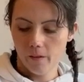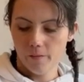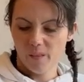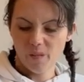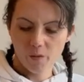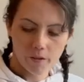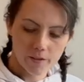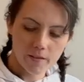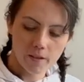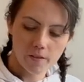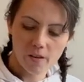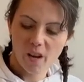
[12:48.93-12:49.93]
I'm not going to
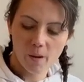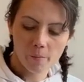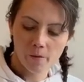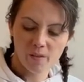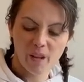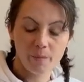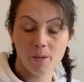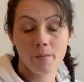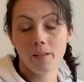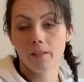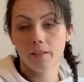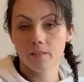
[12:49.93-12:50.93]
tell you how many
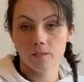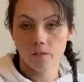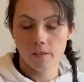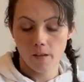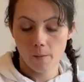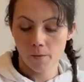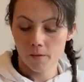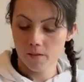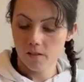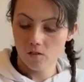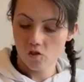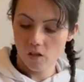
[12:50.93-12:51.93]
millilitres are in there because I
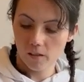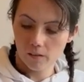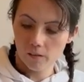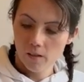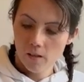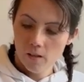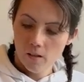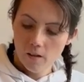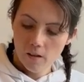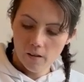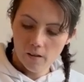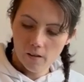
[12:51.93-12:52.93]
didn't check.
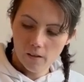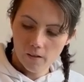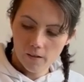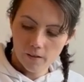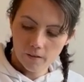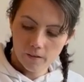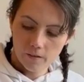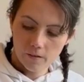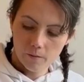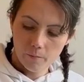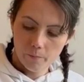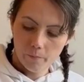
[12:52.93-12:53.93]
I'm going to,
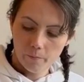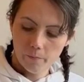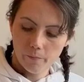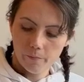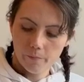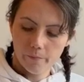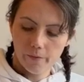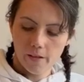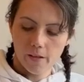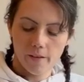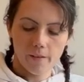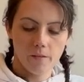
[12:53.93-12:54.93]

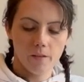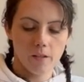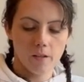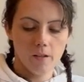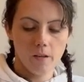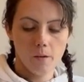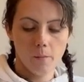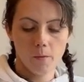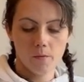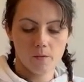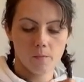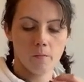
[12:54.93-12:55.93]
yeah, there we go. Put
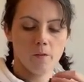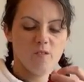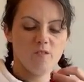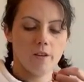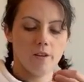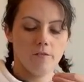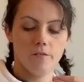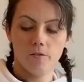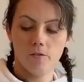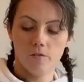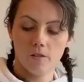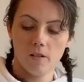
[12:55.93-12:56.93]
some red
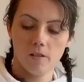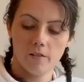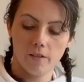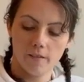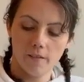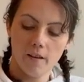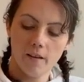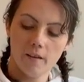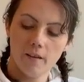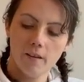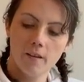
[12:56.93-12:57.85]
food colouring in that.